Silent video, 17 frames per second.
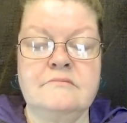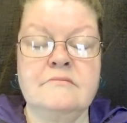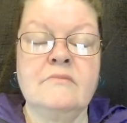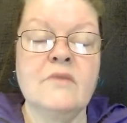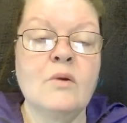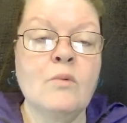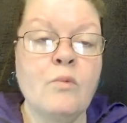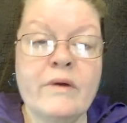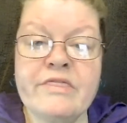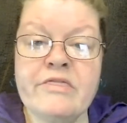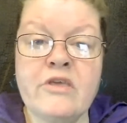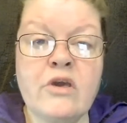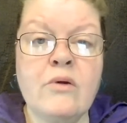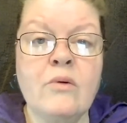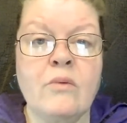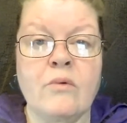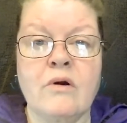with
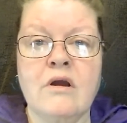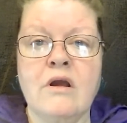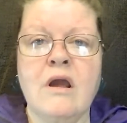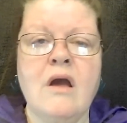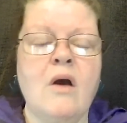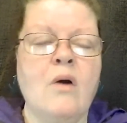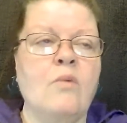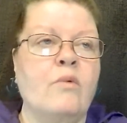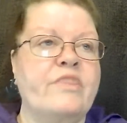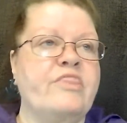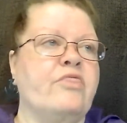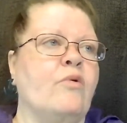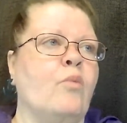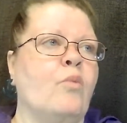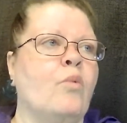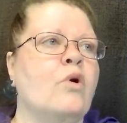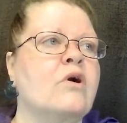you, with the
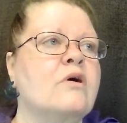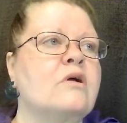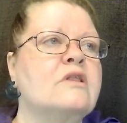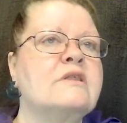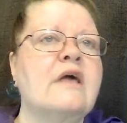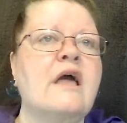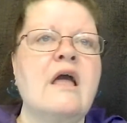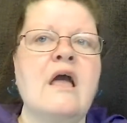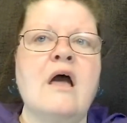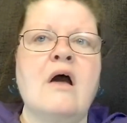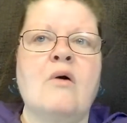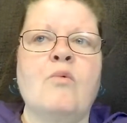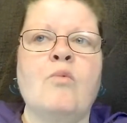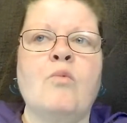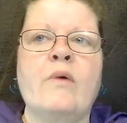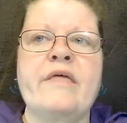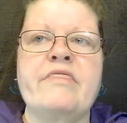world,
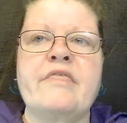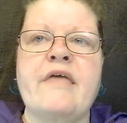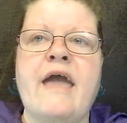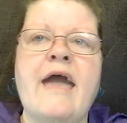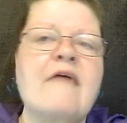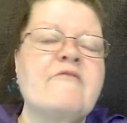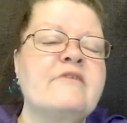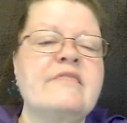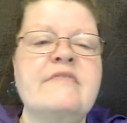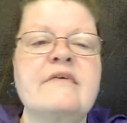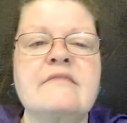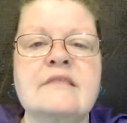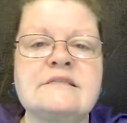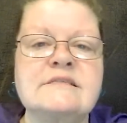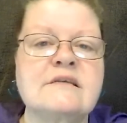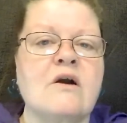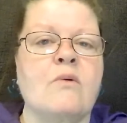with everything
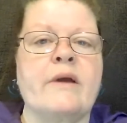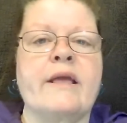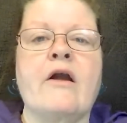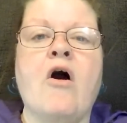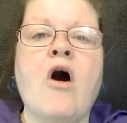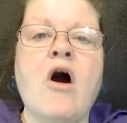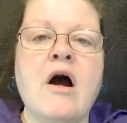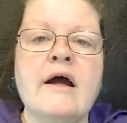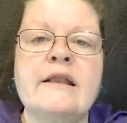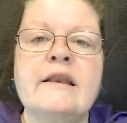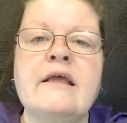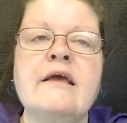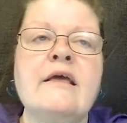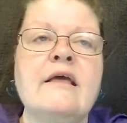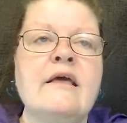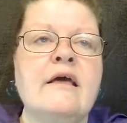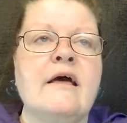that's going on.
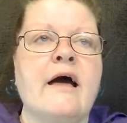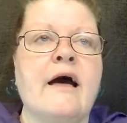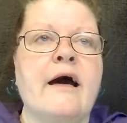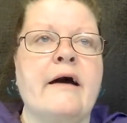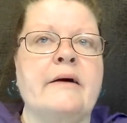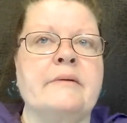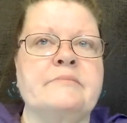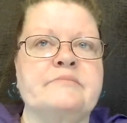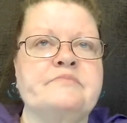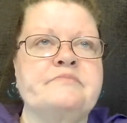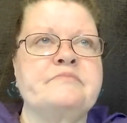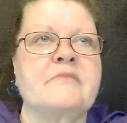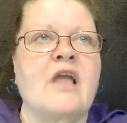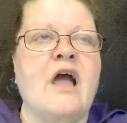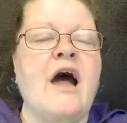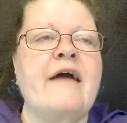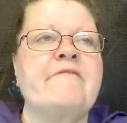
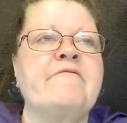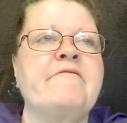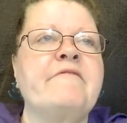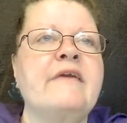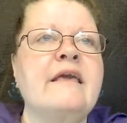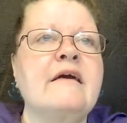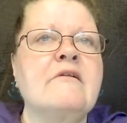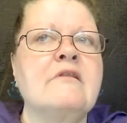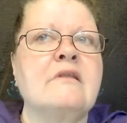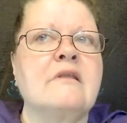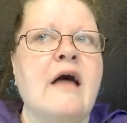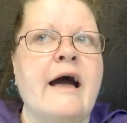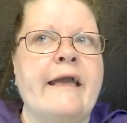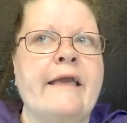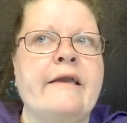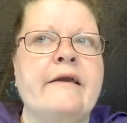I feel like